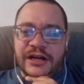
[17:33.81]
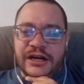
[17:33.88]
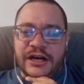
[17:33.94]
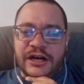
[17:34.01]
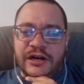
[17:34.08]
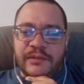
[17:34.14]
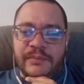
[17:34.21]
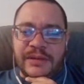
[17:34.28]

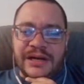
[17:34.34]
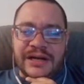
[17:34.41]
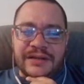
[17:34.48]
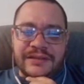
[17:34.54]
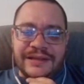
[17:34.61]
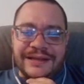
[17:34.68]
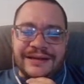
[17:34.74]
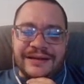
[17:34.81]
And
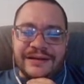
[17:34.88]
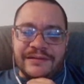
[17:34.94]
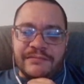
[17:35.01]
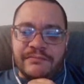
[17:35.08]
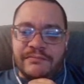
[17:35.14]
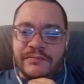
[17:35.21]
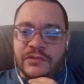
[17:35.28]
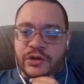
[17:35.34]
then
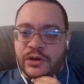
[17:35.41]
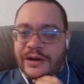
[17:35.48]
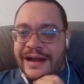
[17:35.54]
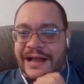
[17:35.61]
your